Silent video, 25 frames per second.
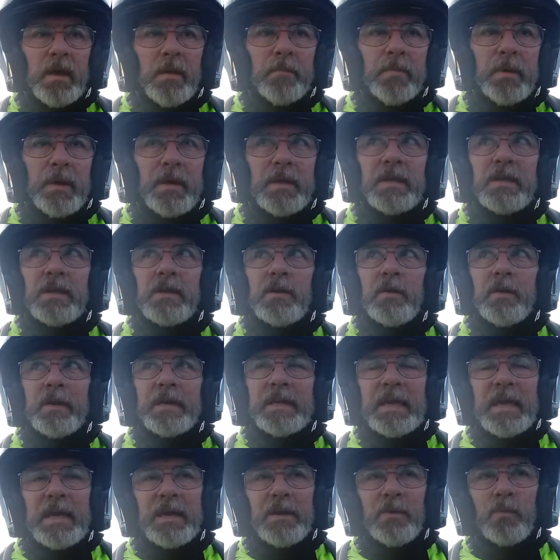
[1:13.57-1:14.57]
But, you know,
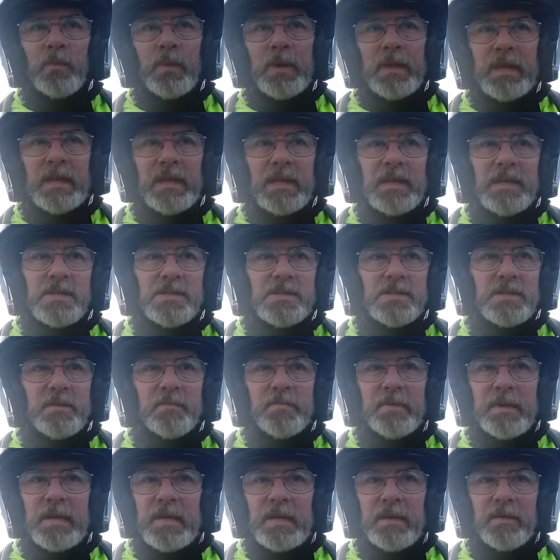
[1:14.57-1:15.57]
again, when it gets to
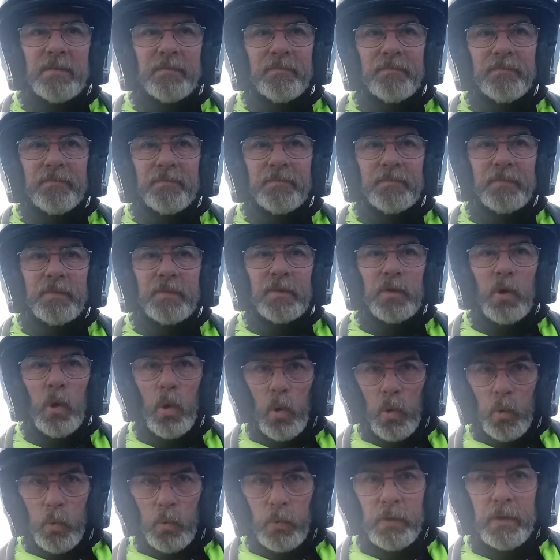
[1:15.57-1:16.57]
be
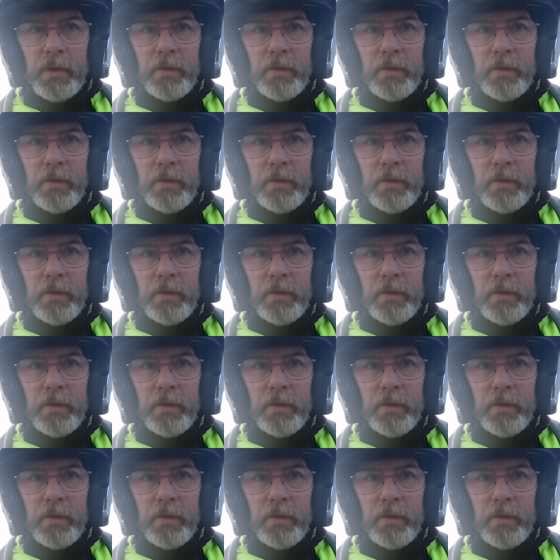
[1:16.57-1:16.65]
cold,